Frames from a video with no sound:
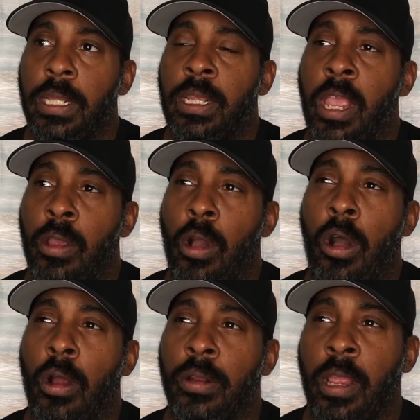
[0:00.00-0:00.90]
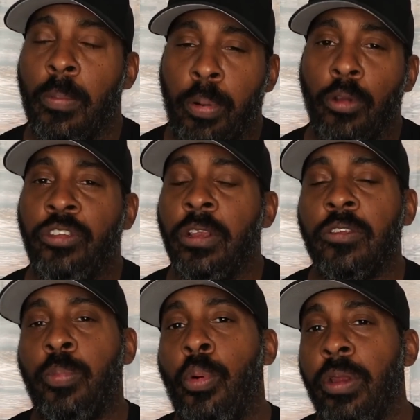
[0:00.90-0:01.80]
they're approaching
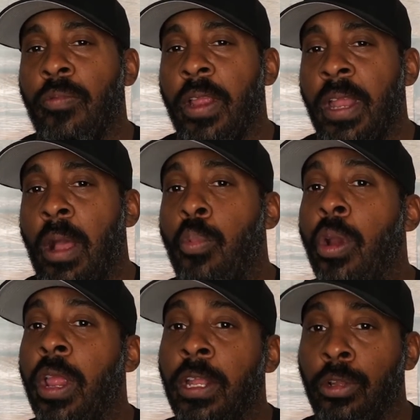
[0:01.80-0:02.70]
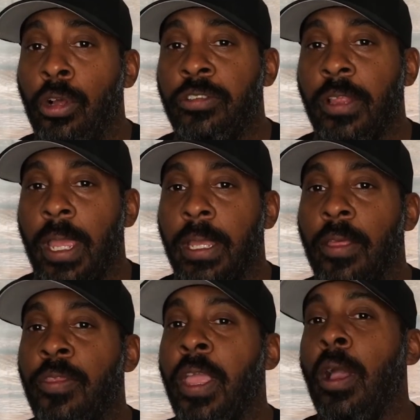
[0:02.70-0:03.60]
this point right now where it looks like
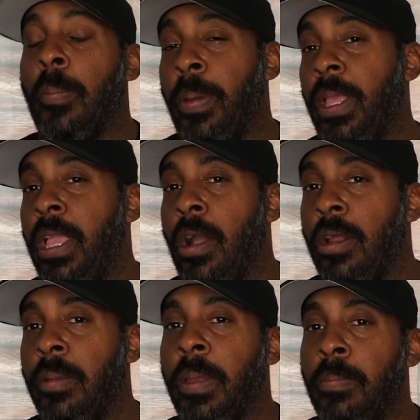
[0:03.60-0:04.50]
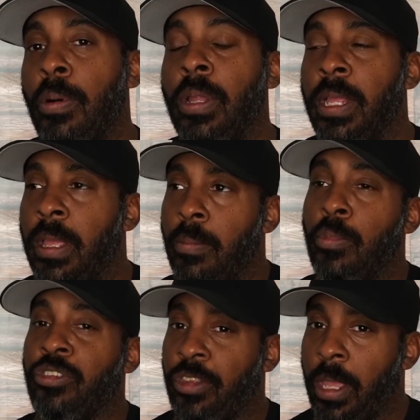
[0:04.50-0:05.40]
they are picking on him and bullying him,
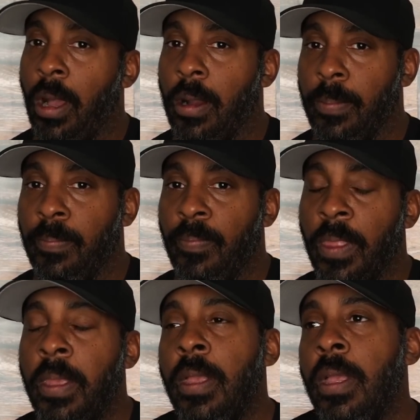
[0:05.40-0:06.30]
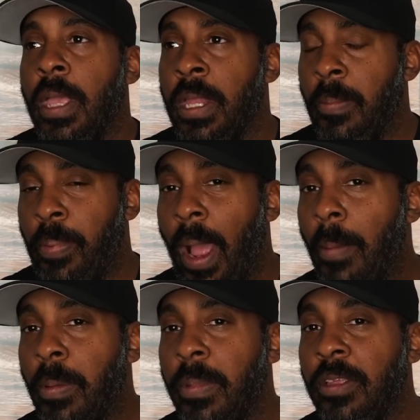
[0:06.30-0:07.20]
which they are. And the
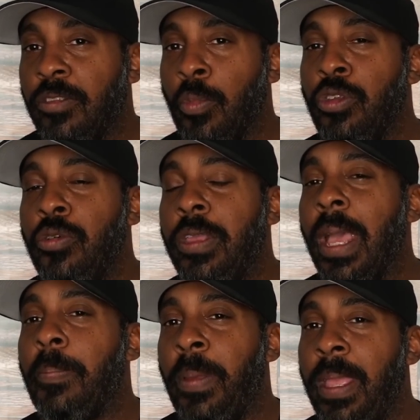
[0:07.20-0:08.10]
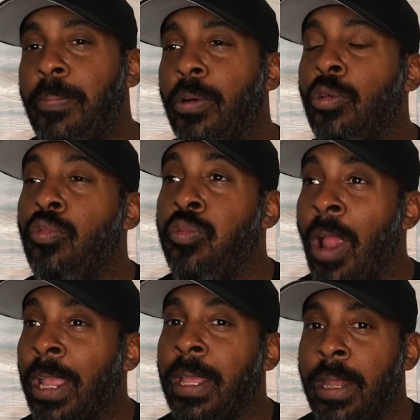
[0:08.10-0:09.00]
problem is when you get people who
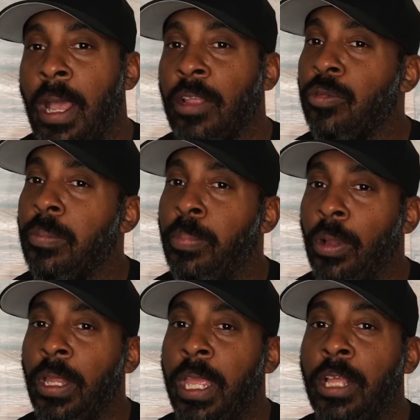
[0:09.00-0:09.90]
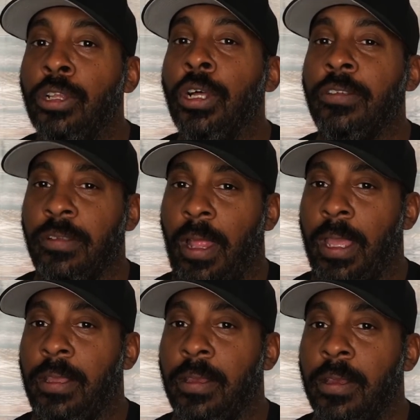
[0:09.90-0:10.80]
recognize what bullying looks
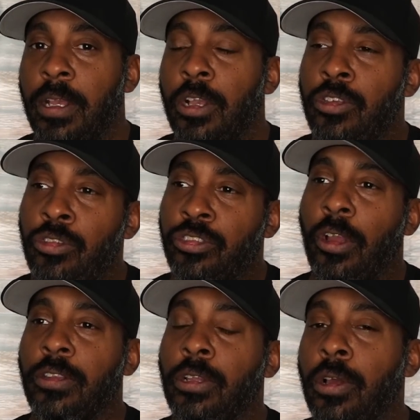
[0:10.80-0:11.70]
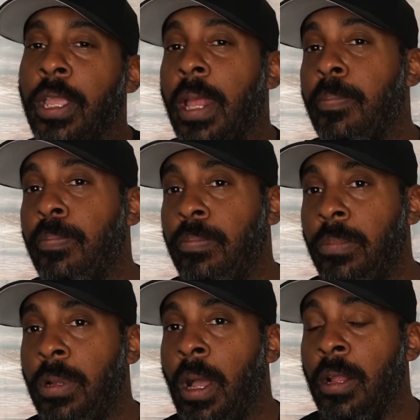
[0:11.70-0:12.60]
like, you start to look at
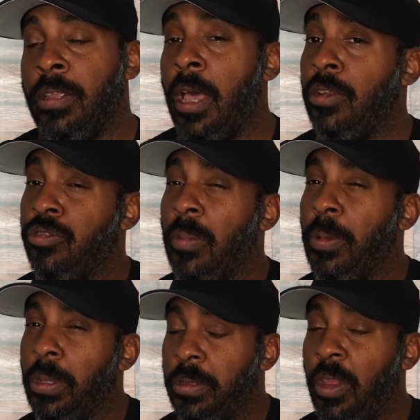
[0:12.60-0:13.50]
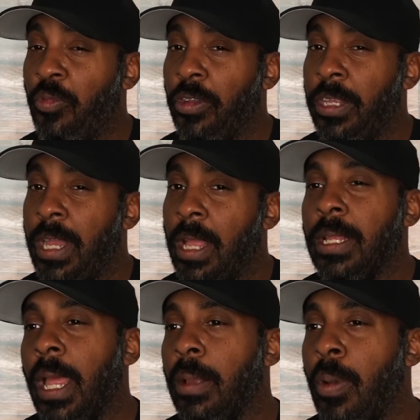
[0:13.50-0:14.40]
Donald Trump a little differently now.
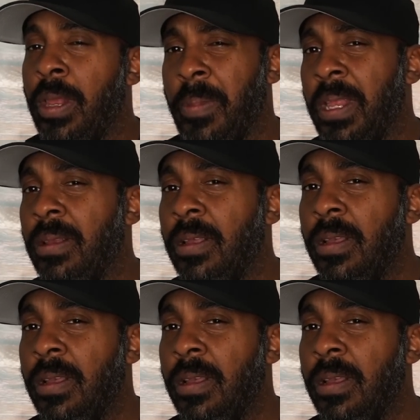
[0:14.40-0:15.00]
You're like, wait a minute,